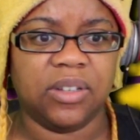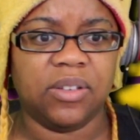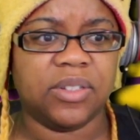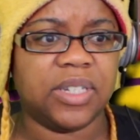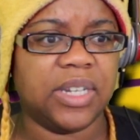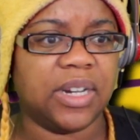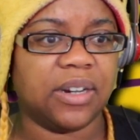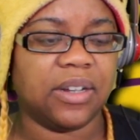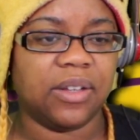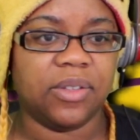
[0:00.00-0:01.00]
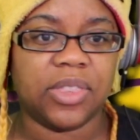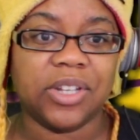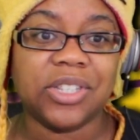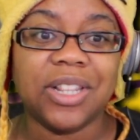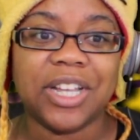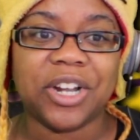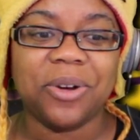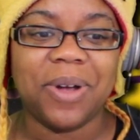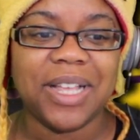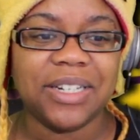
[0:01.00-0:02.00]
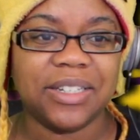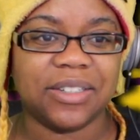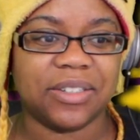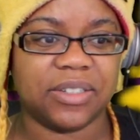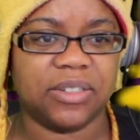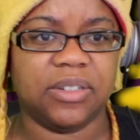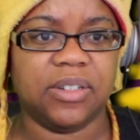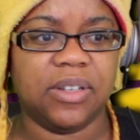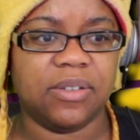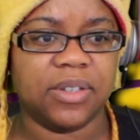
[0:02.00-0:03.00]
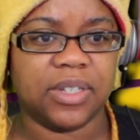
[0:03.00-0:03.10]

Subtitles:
Oh dear. There's a liquor one? Oh.